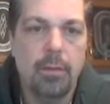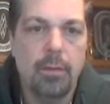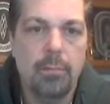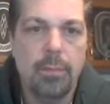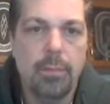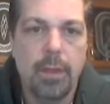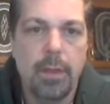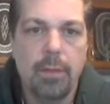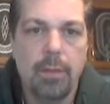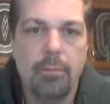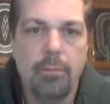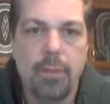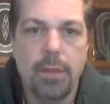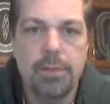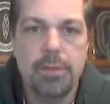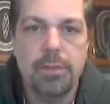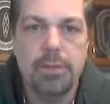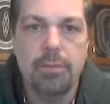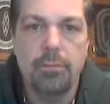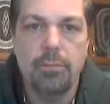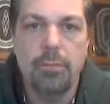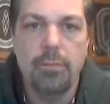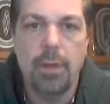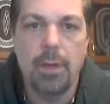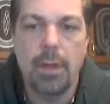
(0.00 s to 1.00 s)
it'll be what
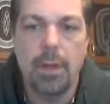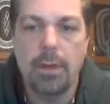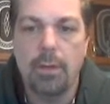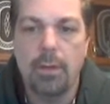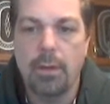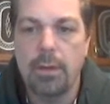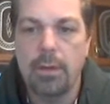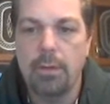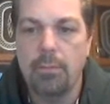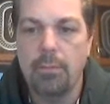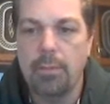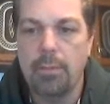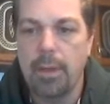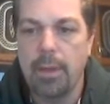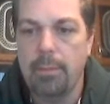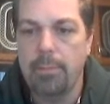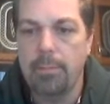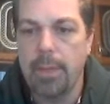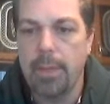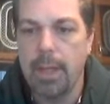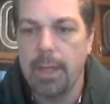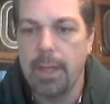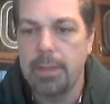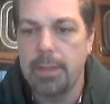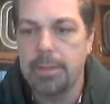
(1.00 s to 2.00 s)
you want on your
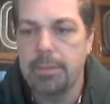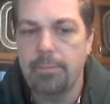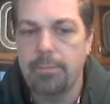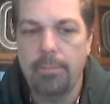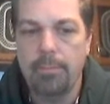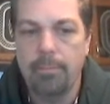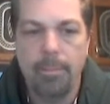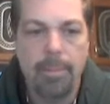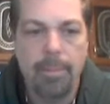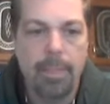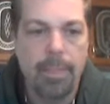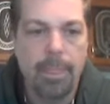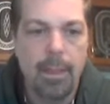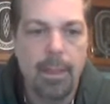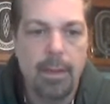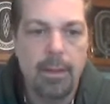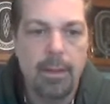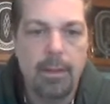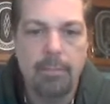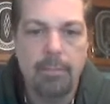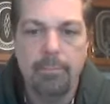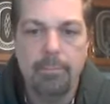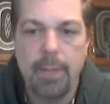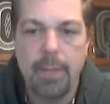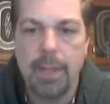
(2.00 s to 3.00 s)
web page.
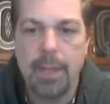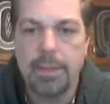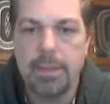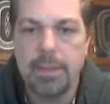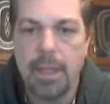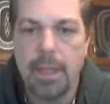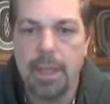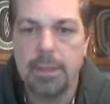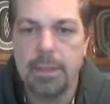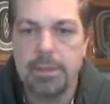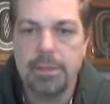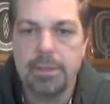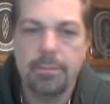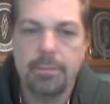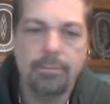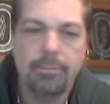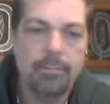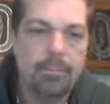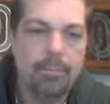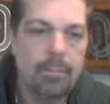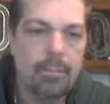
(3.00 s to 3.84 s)
Make sense?